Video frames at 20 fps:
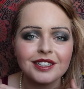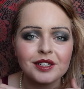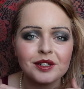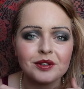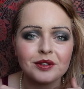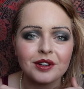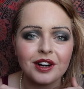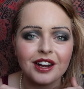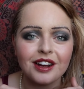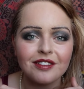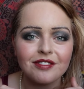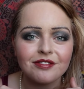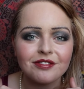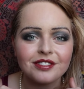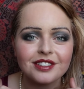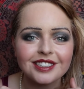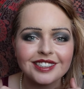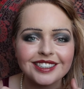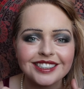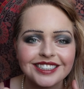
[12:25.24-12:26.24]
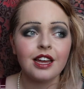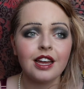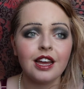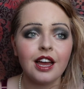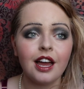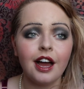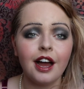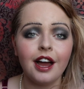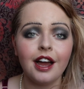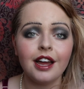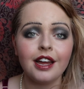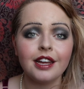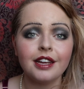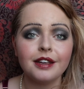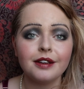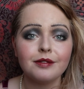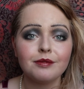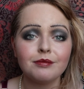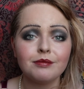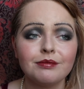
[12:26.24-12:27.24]
rough.
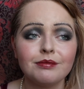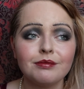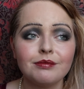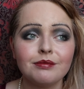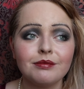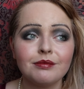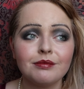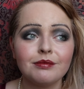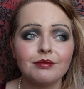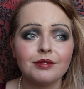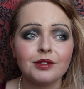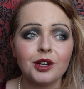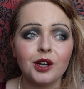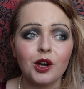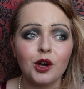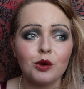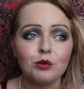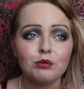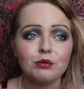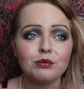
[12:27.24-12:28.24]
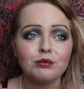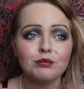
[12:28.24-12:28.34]
I hope,